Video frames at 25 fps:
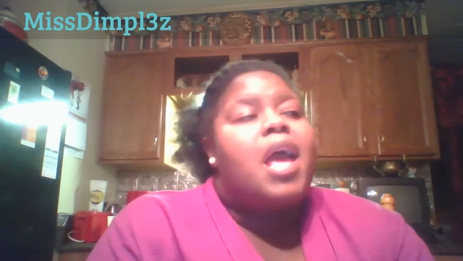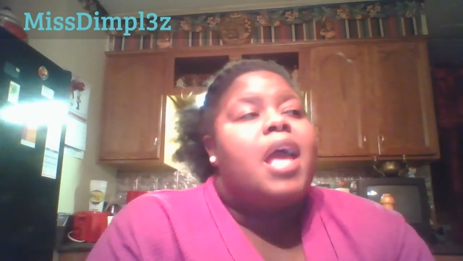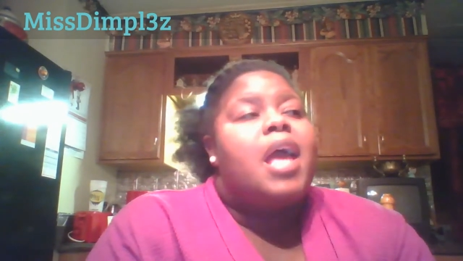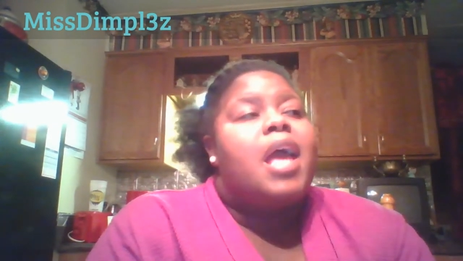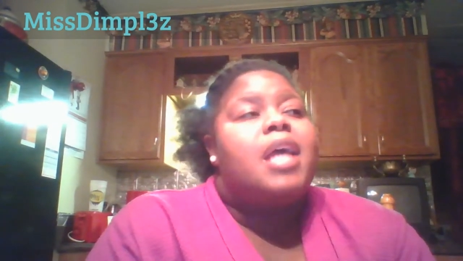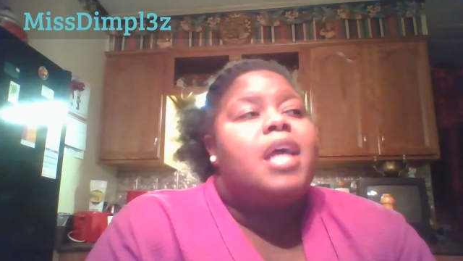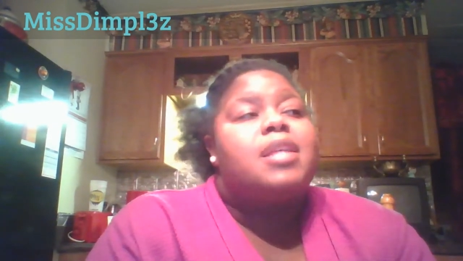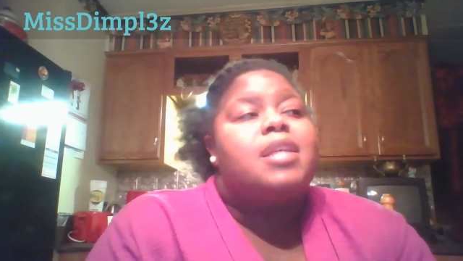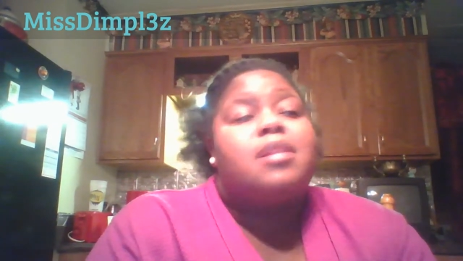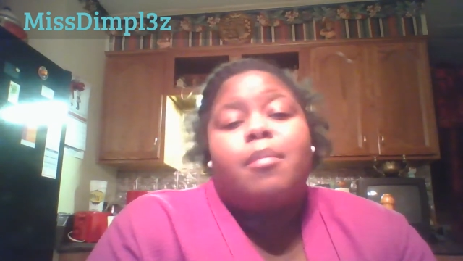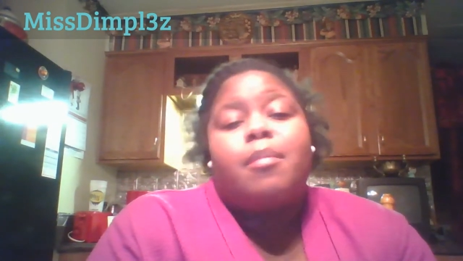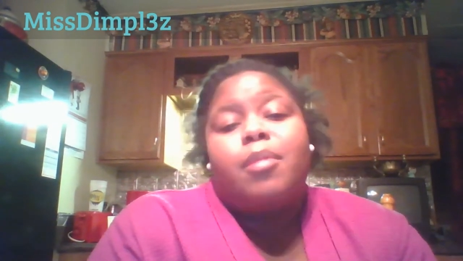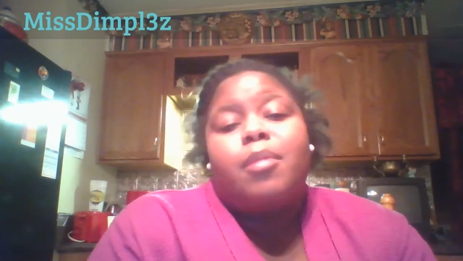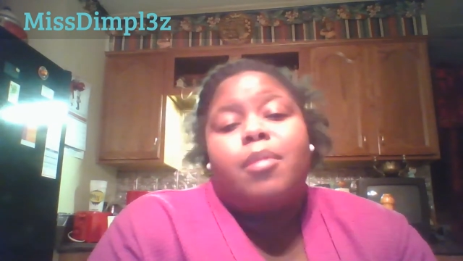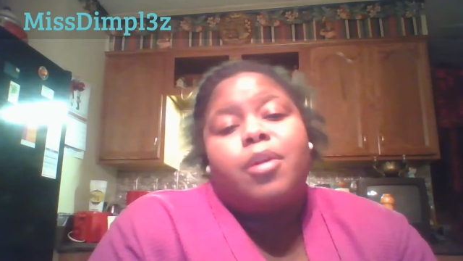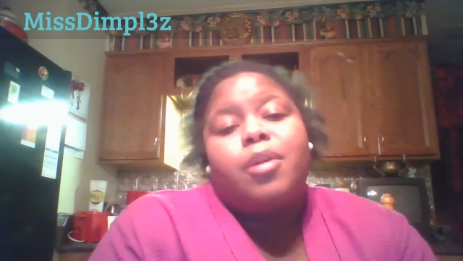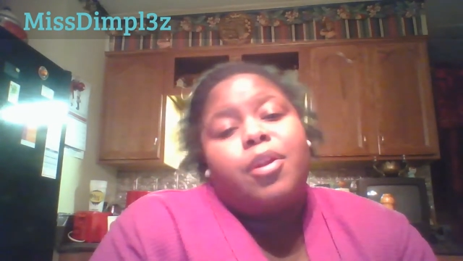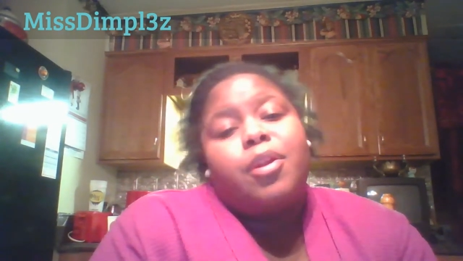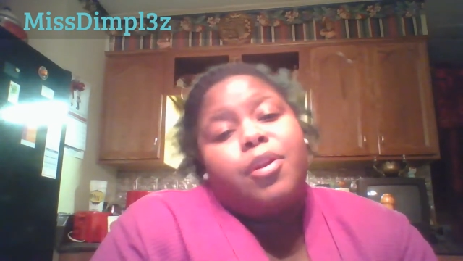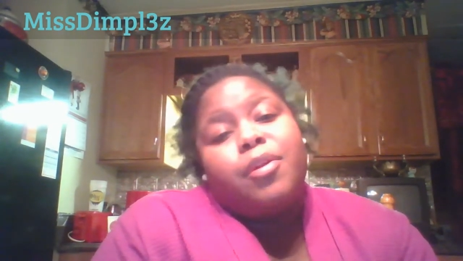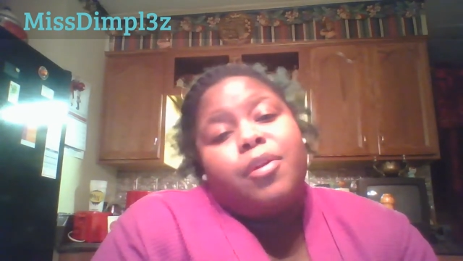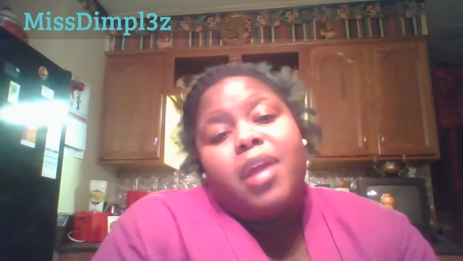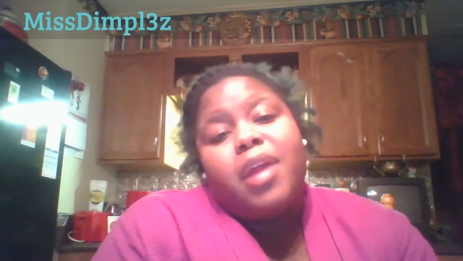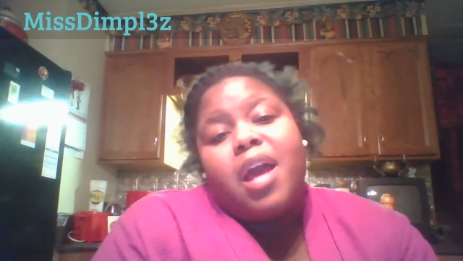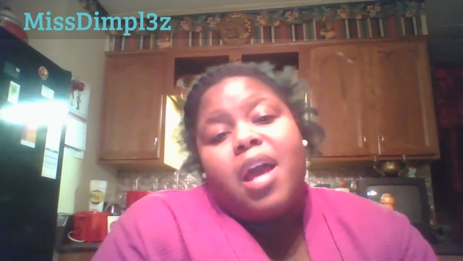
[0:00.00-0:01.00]
And so I'm going
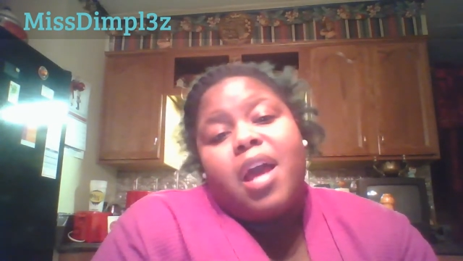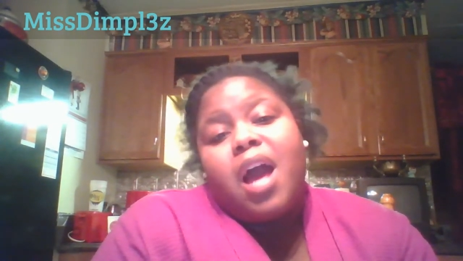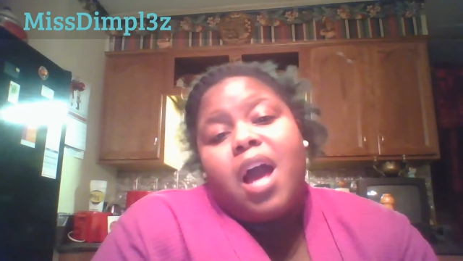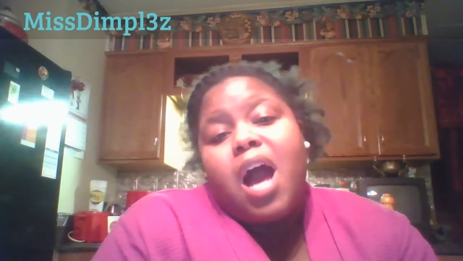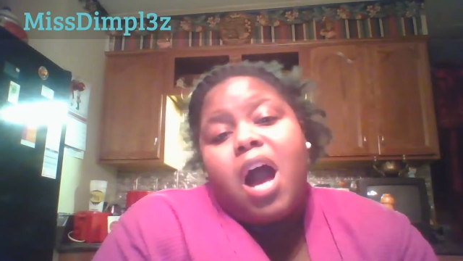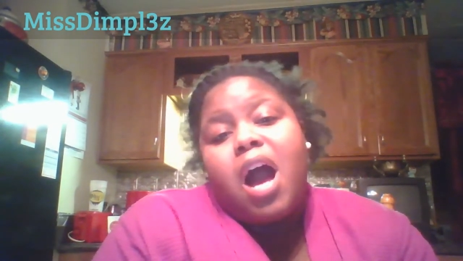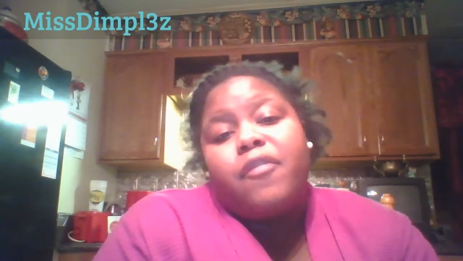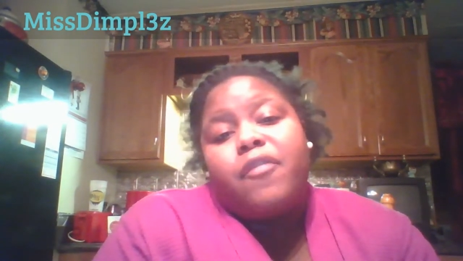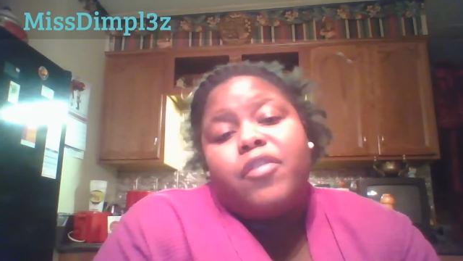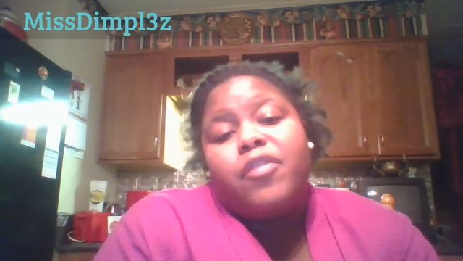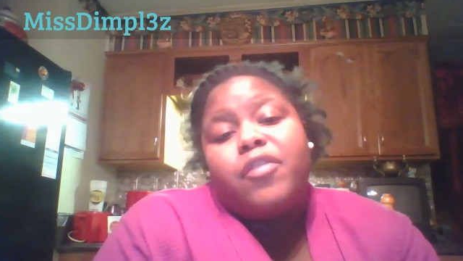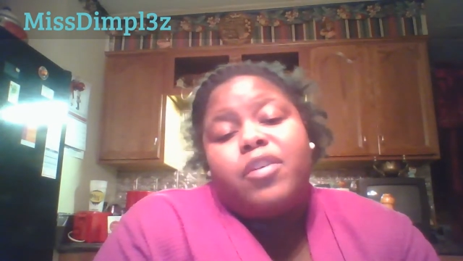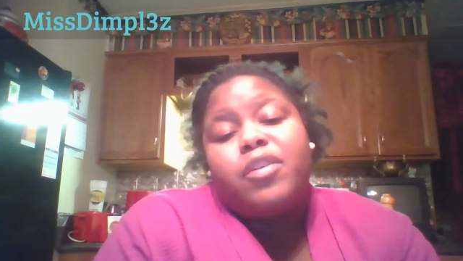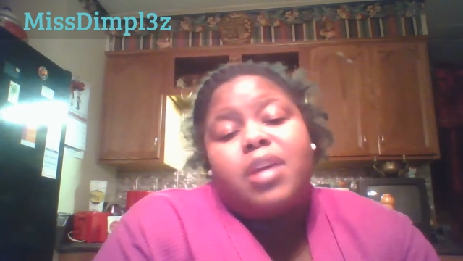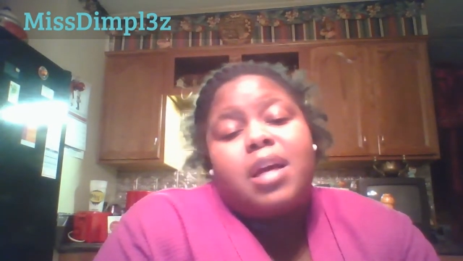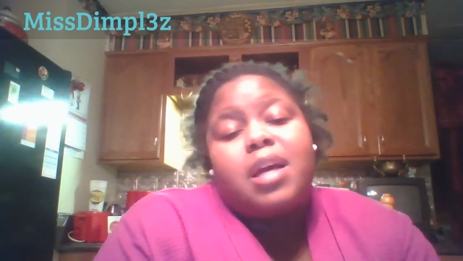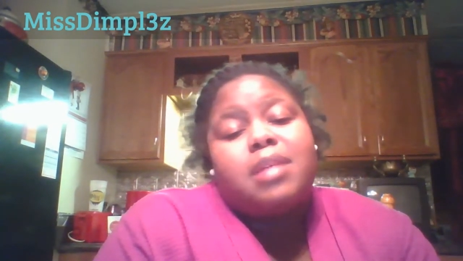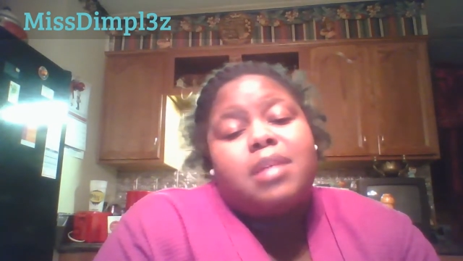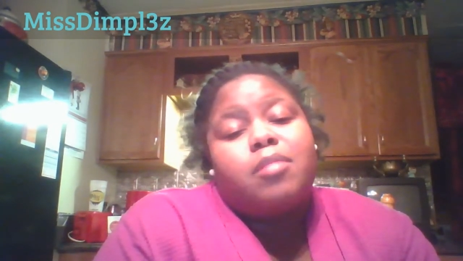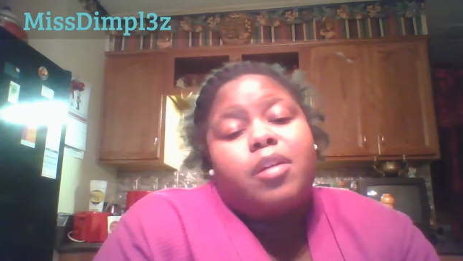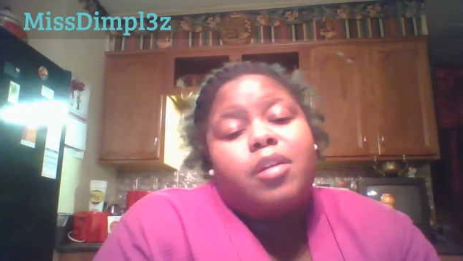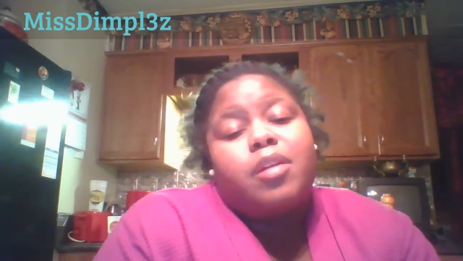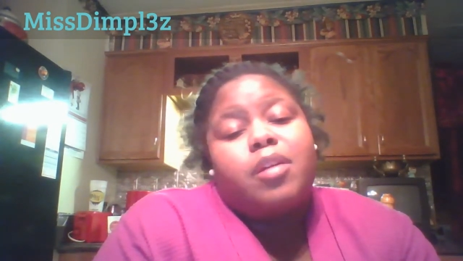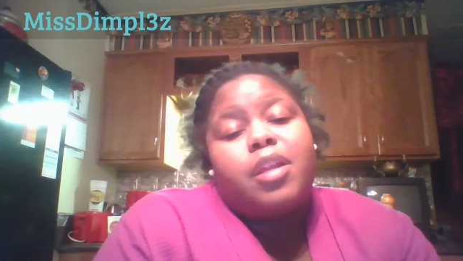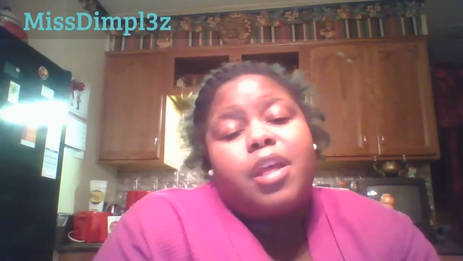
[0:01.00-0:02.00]
to do that haul for you guys.
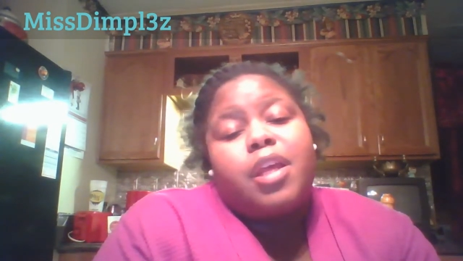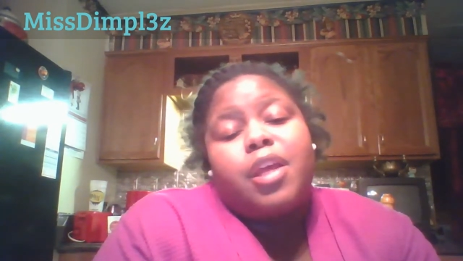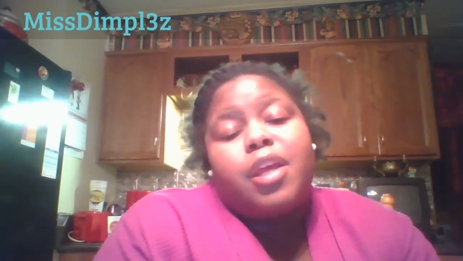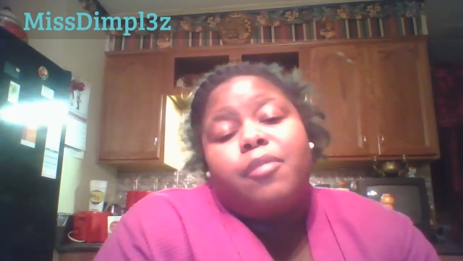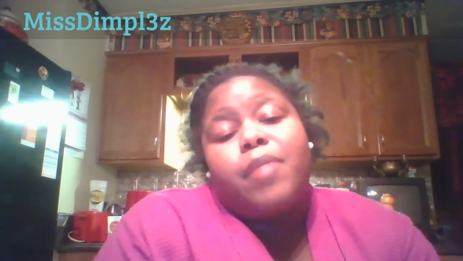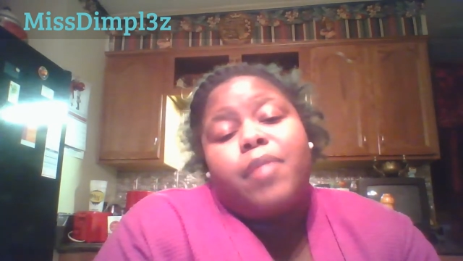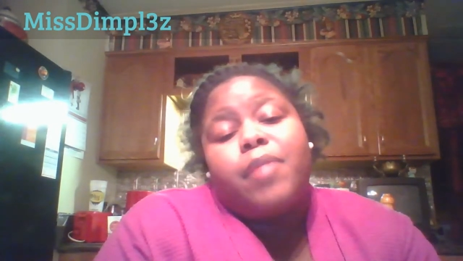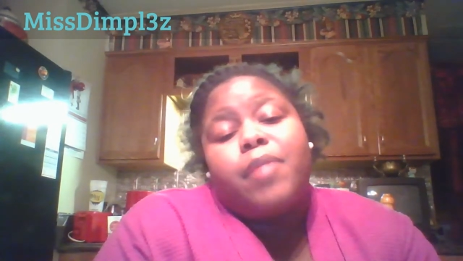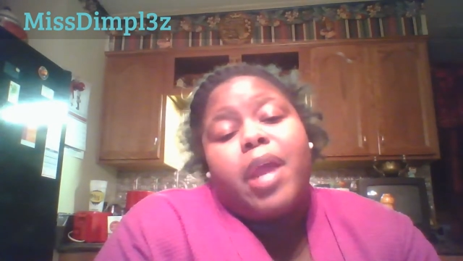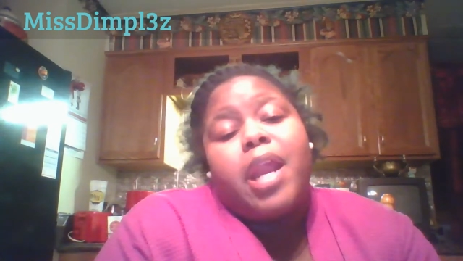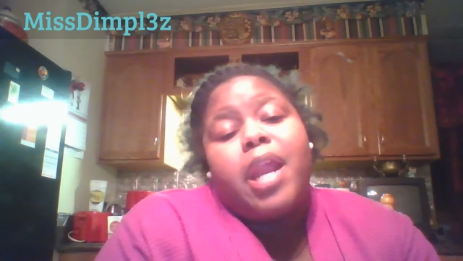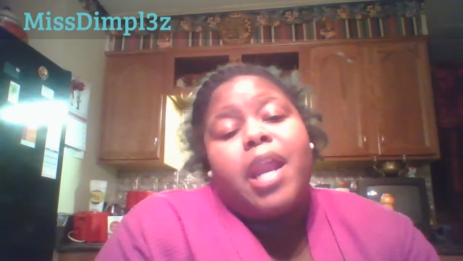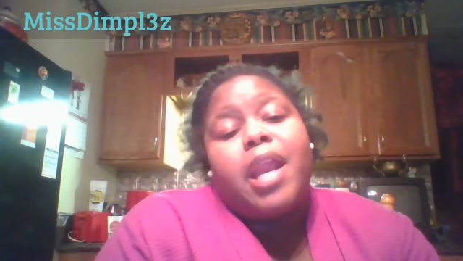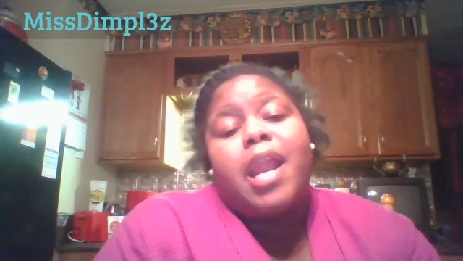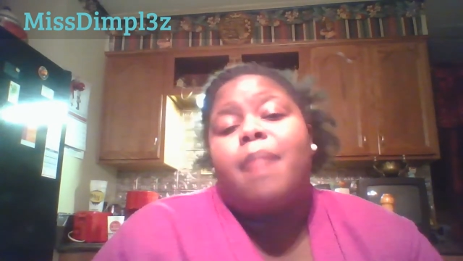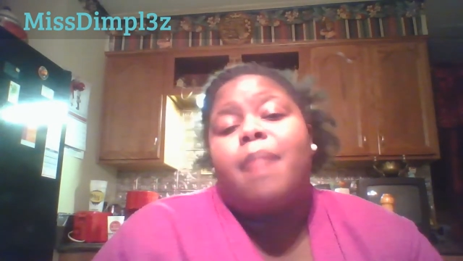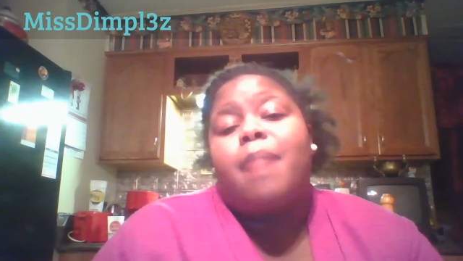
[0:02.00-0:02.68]
I'm going to get it ready and I'll